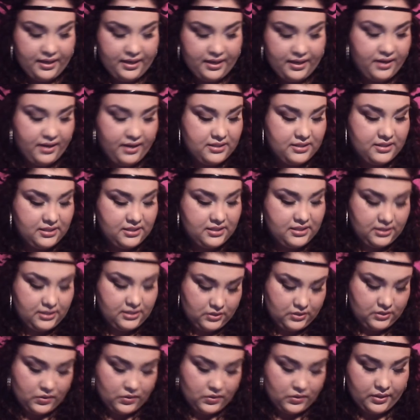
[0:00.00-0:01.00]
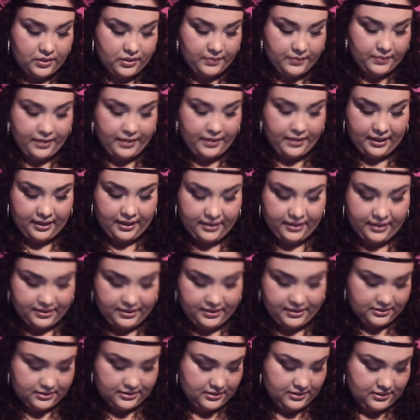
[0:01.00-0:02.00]
Here's the Storm
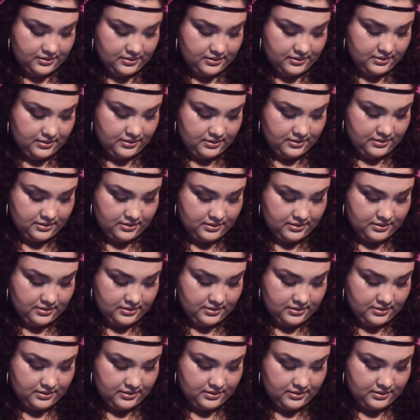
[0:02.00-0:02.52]
palette